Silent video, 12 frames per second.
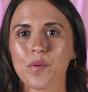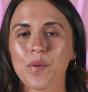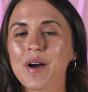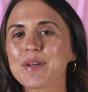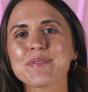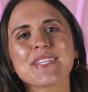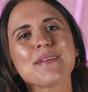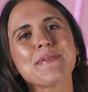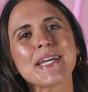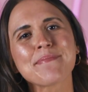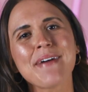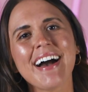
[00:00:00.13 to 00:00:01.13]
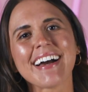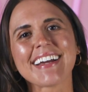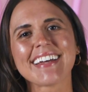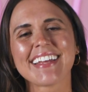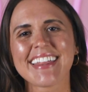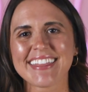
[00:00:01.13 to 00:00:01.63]
Welcome to the Pink Mug.
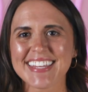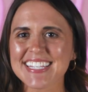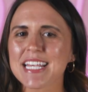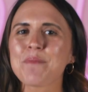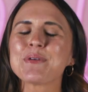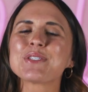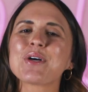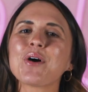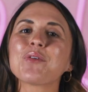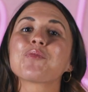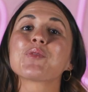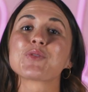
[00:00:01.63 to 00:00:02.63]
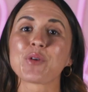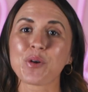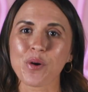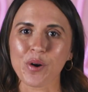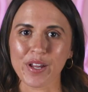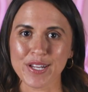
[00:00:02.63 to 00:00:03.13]
This episode was
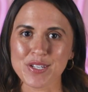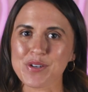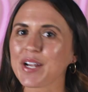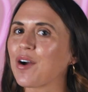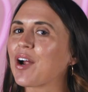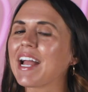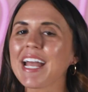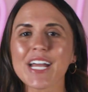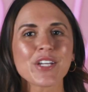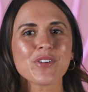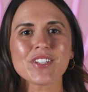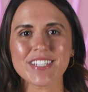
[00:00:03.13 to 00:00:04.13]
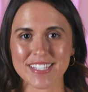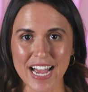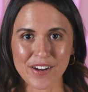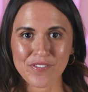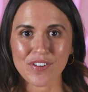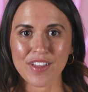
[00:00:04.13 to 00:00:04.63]
recorded during our annual
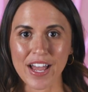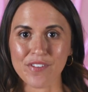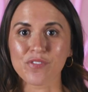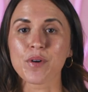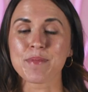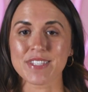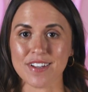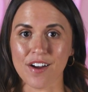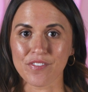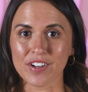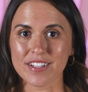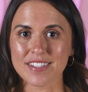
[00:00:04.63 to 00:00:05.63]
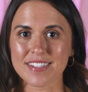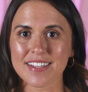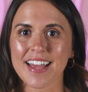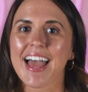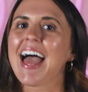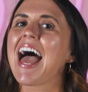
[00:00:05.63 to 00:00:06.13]
Designed for Life Women's Conference.
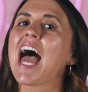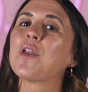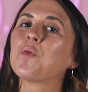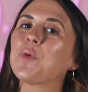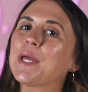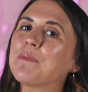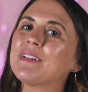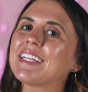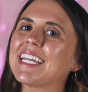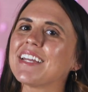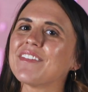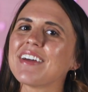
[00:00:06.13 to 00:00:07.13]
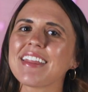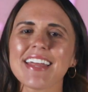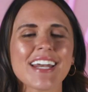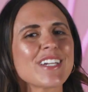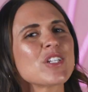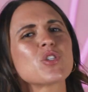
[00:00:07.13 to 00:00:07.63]
And we believe
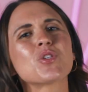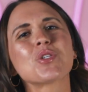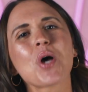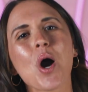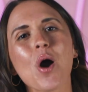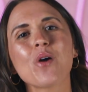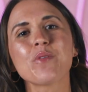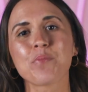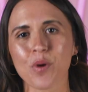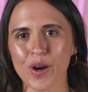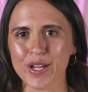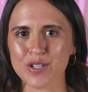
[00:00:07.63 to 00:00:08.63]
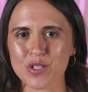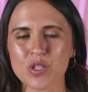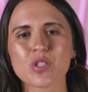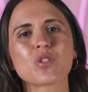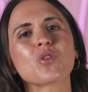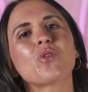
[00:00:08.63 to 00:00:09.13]
that it is so important to
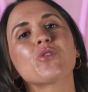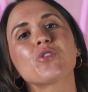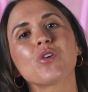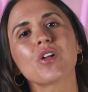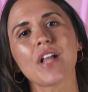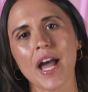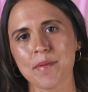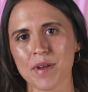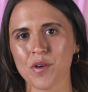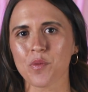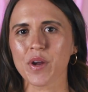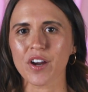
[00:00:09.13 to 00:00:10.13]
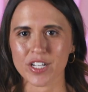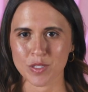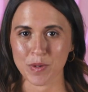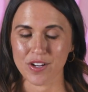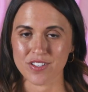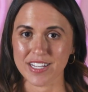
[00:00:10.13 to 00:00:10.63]
the social climate we are
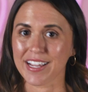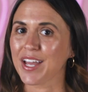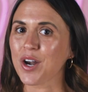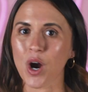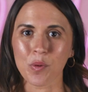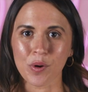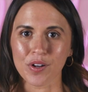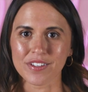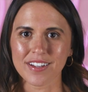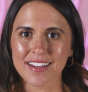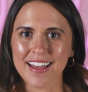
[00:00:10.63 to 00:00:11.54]
experiencing in our world.